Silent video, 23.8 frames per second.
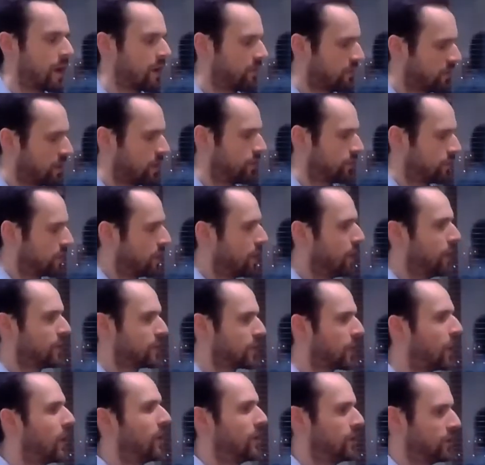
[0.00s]
have kind of
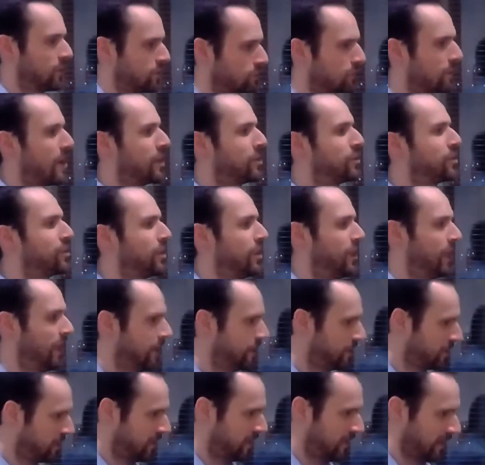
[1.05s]
Tylor's
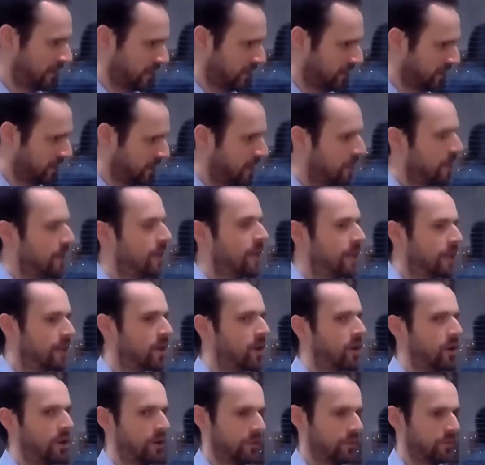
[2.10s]
rationalistic
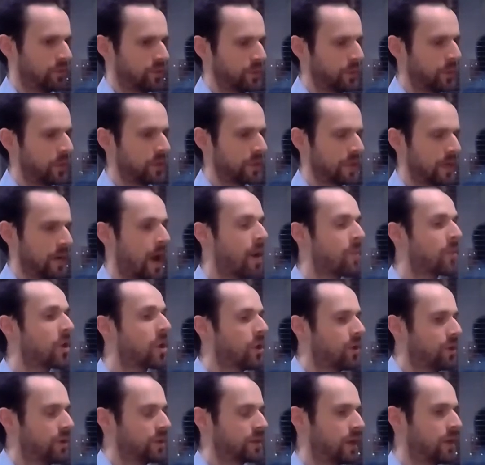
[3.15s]
kind of response. And I'm
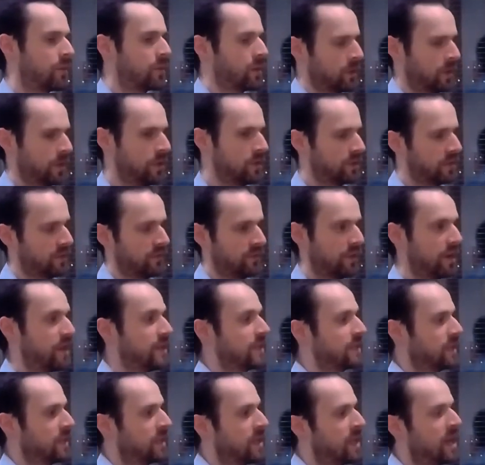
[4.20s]
curious, I'm going to use the
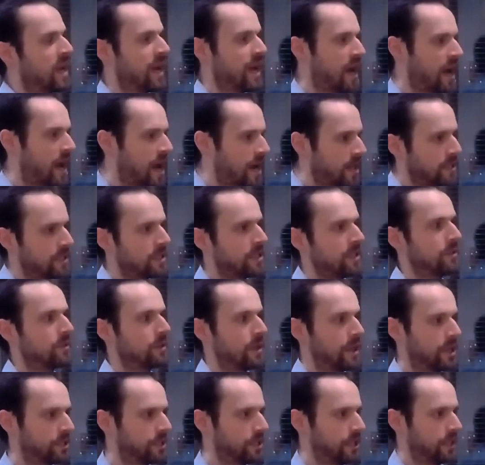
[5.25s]
phrase
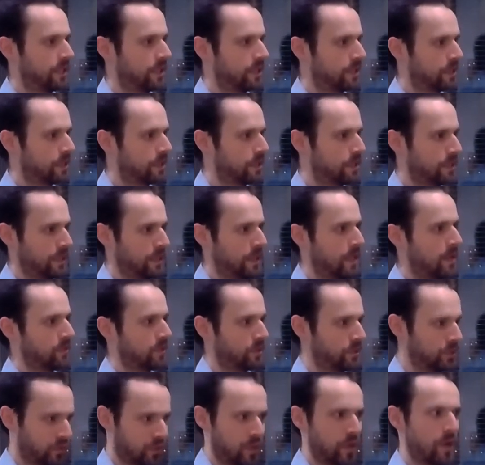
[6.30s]
anti-rationalist to now
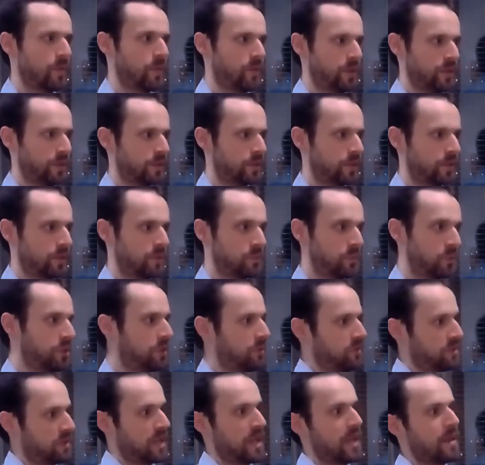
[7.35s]
describe these three. Would
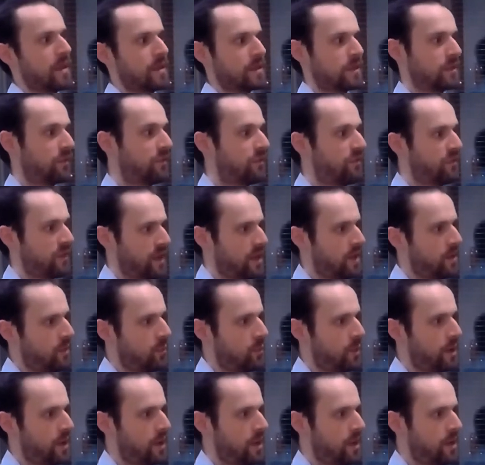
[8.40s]
you say that's a fair
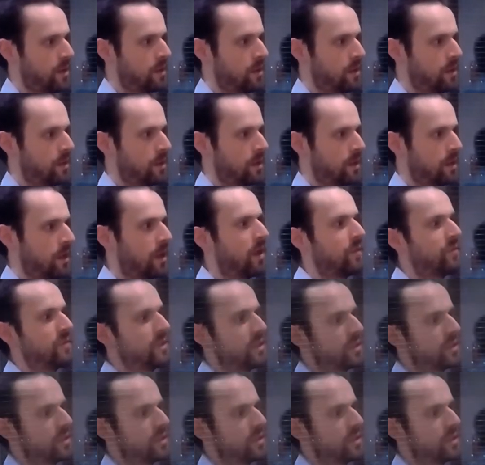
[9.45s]
way of